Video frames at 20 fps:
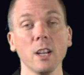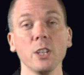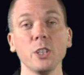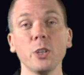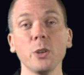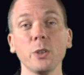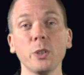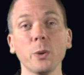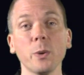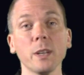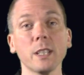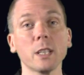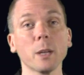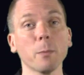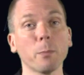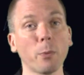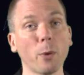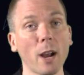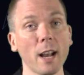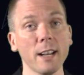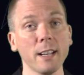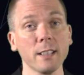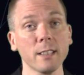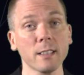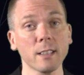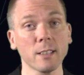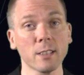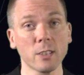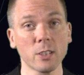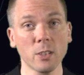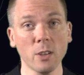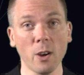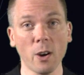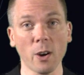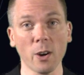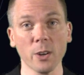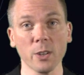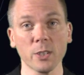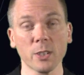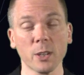due to its brightest
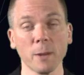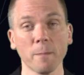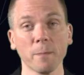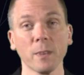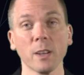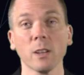stars,